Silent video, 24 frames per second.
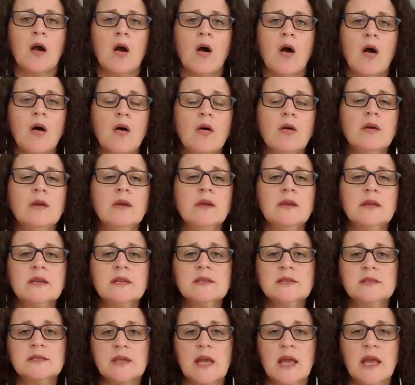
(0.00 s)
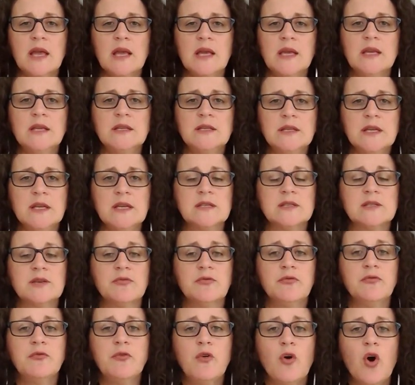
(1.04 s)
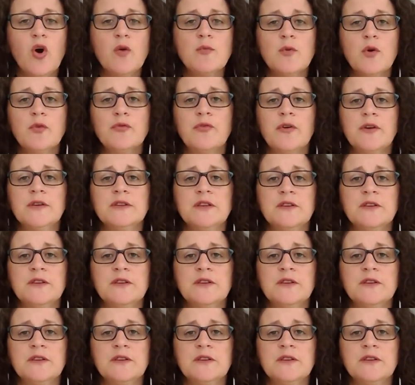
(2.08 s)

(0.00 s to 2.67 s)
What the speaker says: I can say it is a form of